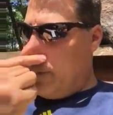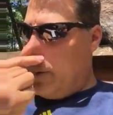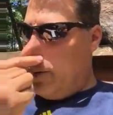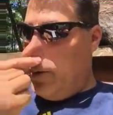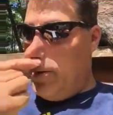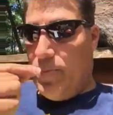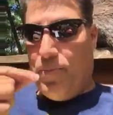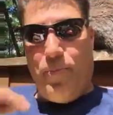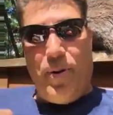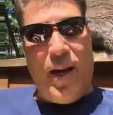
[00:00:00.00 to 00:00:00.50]

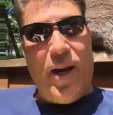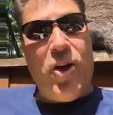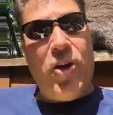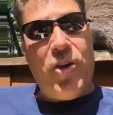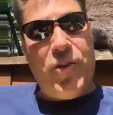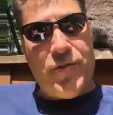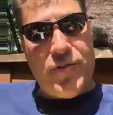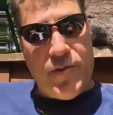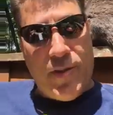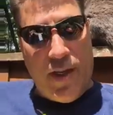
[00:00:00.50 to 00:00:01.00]
Those
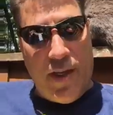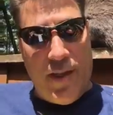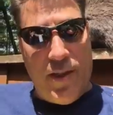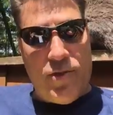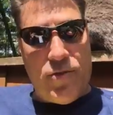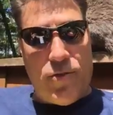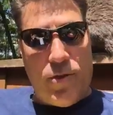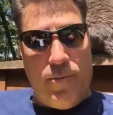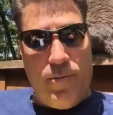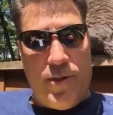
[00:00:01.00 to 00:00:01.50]
barriers to
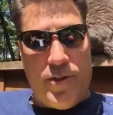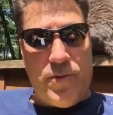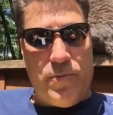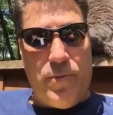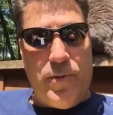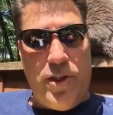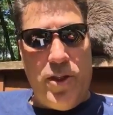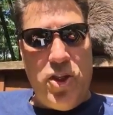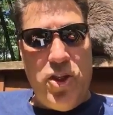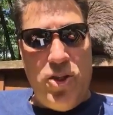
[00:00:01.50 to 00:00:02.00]
entry must
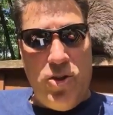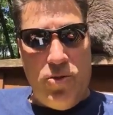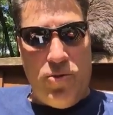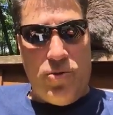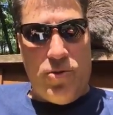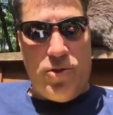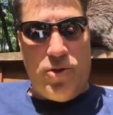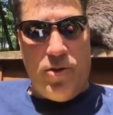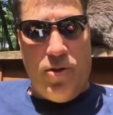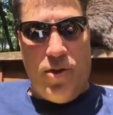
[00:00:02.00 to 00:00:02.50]
be
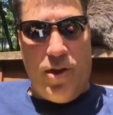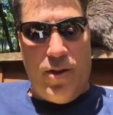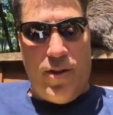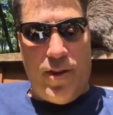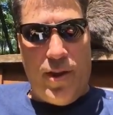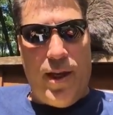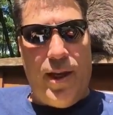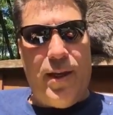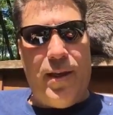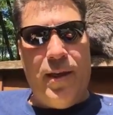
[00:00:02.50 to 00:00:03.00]
huge, don't you
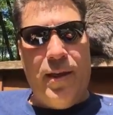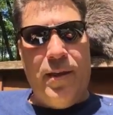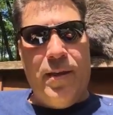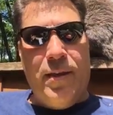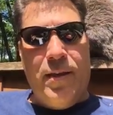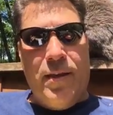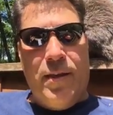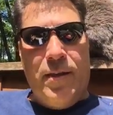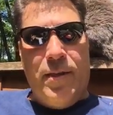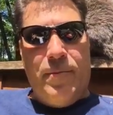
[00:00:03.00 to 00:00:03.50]
think?
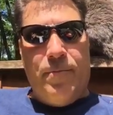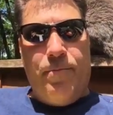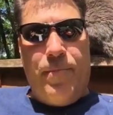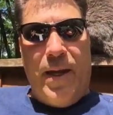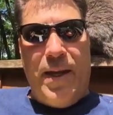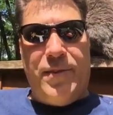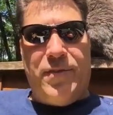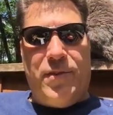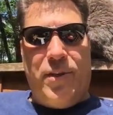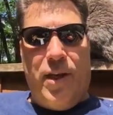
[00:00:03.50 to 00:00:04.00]

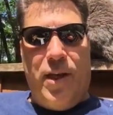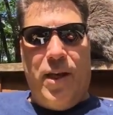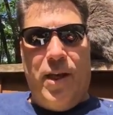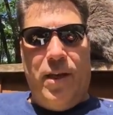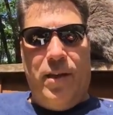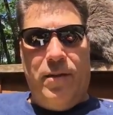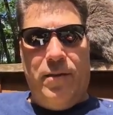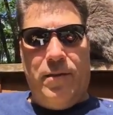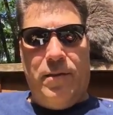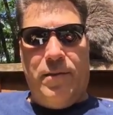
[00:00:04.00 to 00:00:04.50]
Based
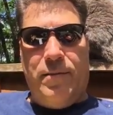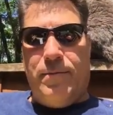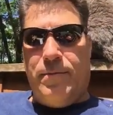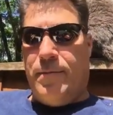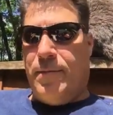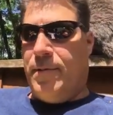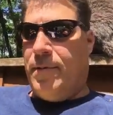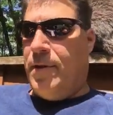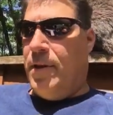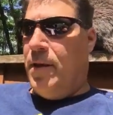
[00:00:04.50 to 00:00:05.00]
on
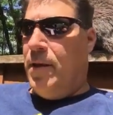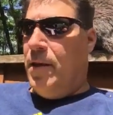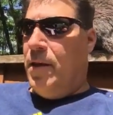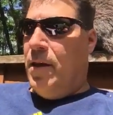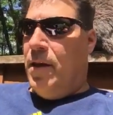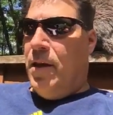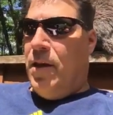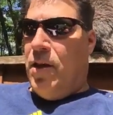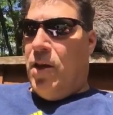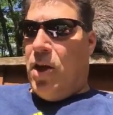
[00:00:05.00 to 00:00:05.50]

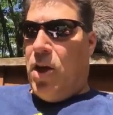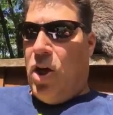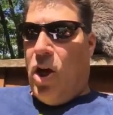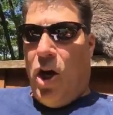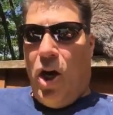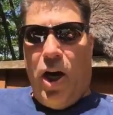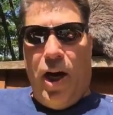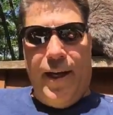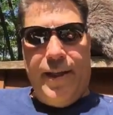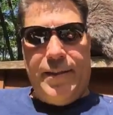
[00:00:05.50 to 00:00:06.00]

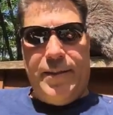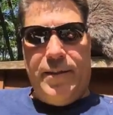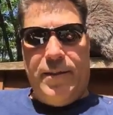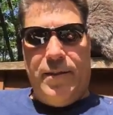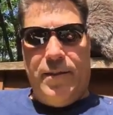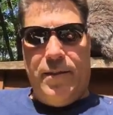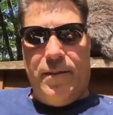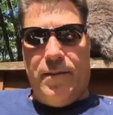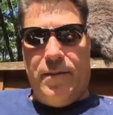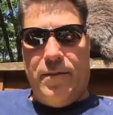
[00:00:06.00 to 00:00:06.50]

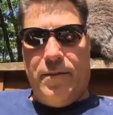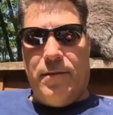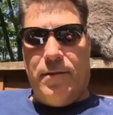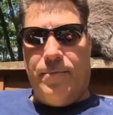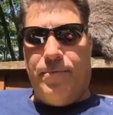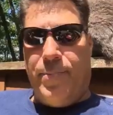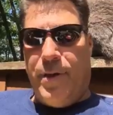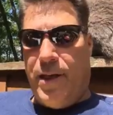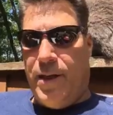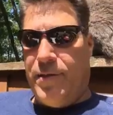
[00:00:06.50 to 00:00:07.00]
cost,
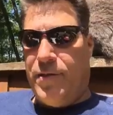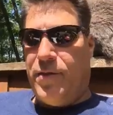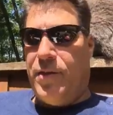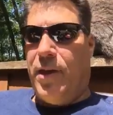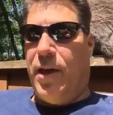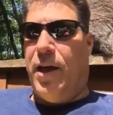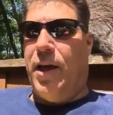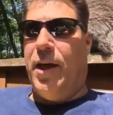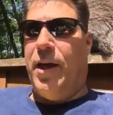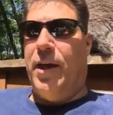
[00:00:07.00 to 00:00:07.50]
based
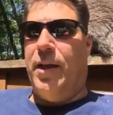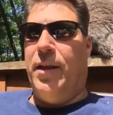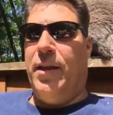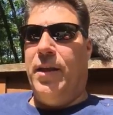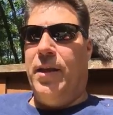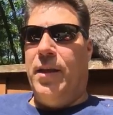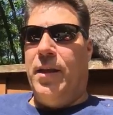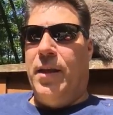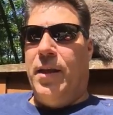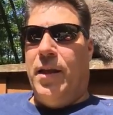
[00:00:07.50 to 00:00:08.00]
on
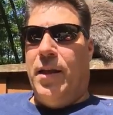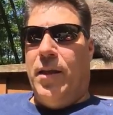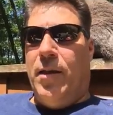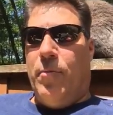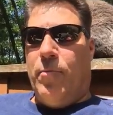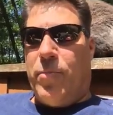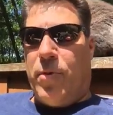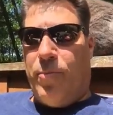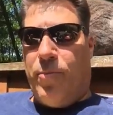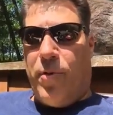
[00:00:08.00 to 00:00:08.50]

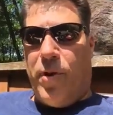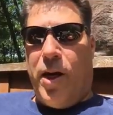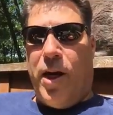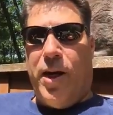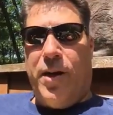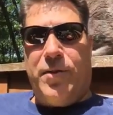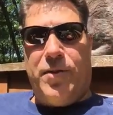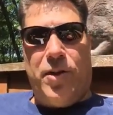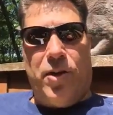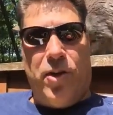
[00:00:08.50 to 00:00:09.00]

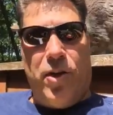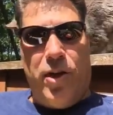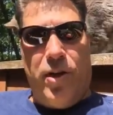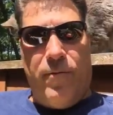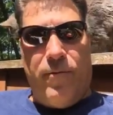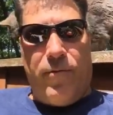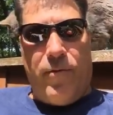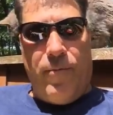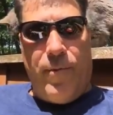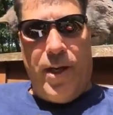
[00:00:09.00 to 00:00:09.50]
proprietary
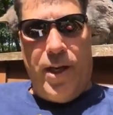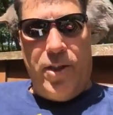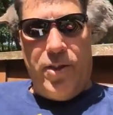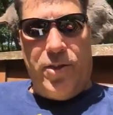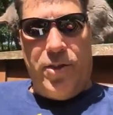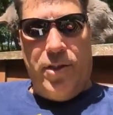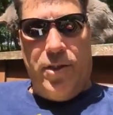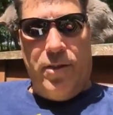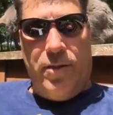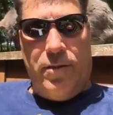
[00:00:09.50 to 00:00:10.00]

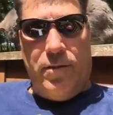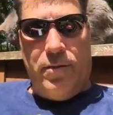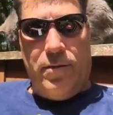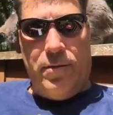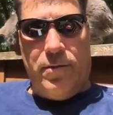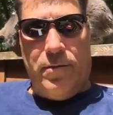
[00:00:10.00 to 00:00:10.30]
information,